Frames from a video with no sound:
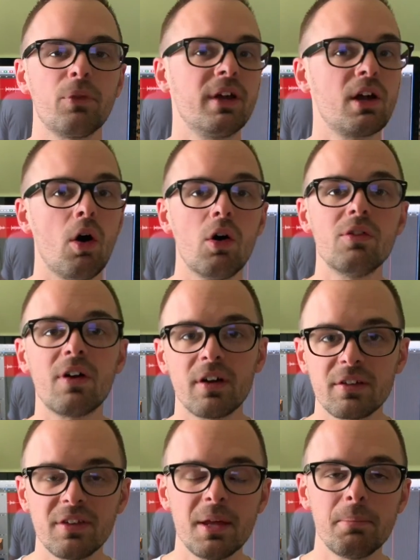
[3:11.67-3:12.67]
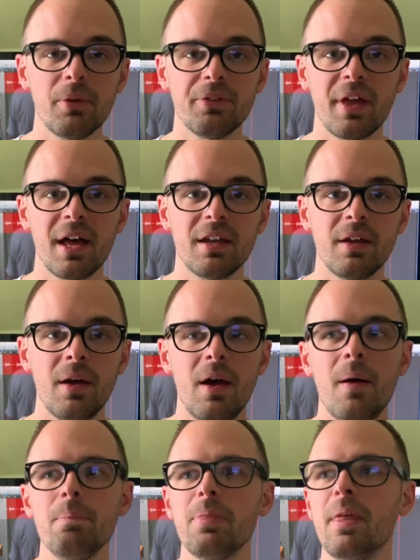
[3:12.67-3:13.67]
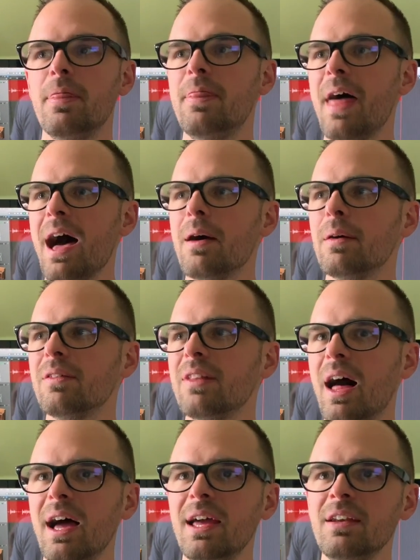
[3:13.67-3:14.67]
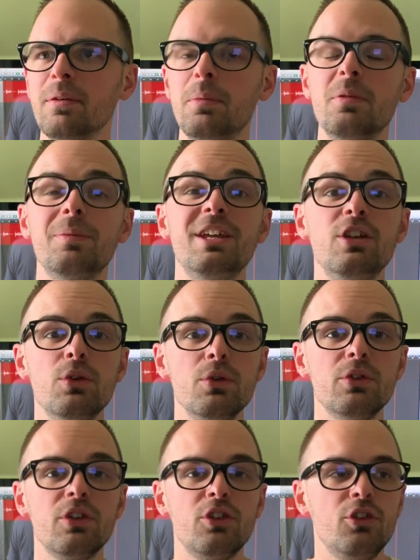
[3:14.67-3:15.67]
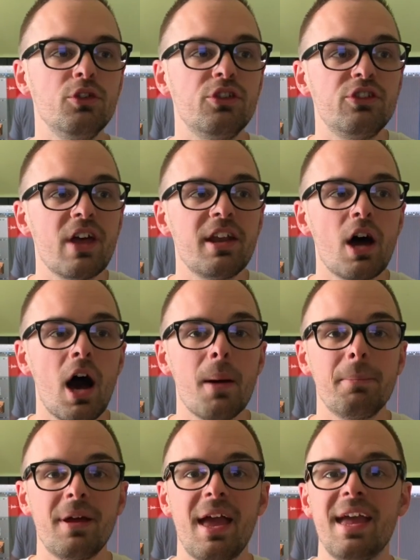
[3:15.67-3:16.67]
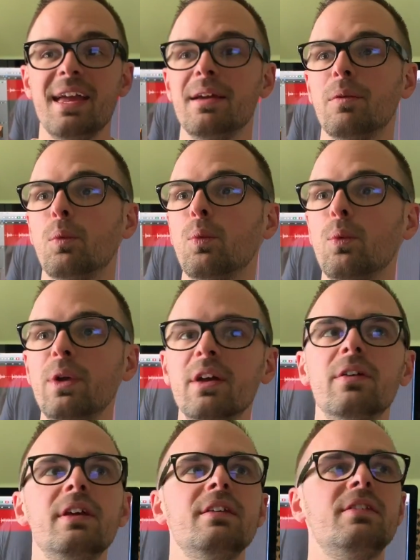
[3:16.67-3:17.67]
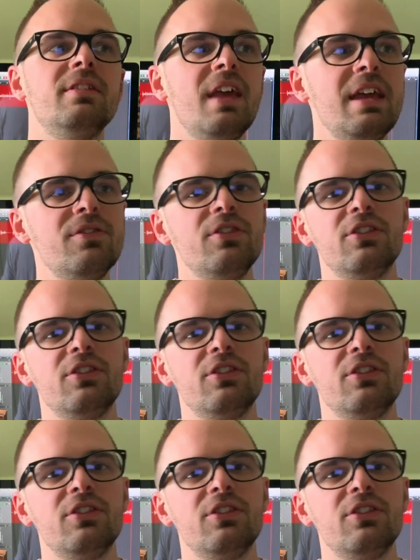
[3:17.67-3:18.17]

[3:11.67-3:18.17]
like all of our examples had. That line can be used to set up a really safe,